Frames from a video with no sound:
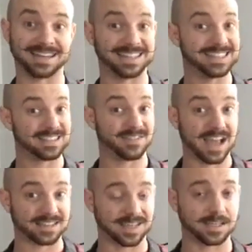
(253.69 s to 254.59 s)
An ease of
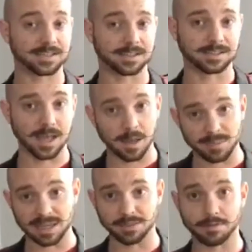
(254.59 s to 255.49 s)
access does not
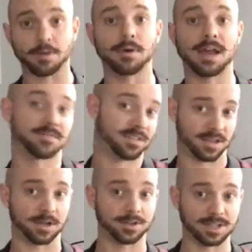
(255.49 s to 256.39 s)
mean throw
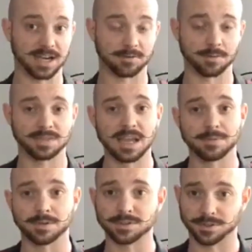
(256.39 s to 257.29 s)
everything on your dining room
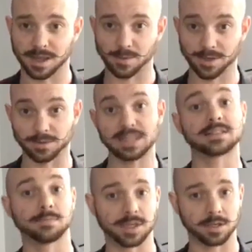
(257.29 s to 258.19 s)
table so that when you need
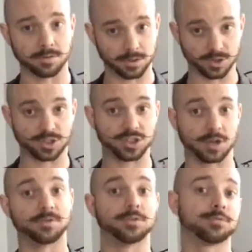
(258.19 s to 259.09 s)
something you can just
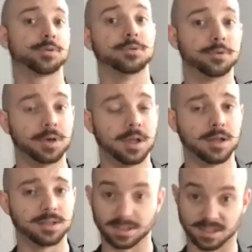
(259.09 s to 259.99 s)
shuffle through
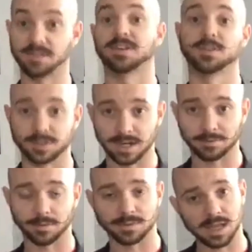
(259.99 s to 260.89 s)
the stuff on your dining
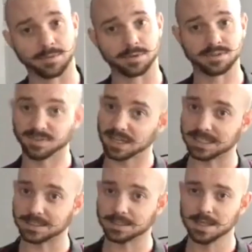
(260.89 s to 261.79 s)
room table to find
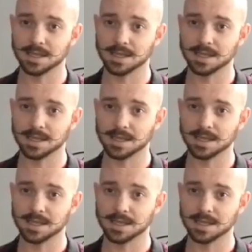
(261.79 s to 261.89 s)
it.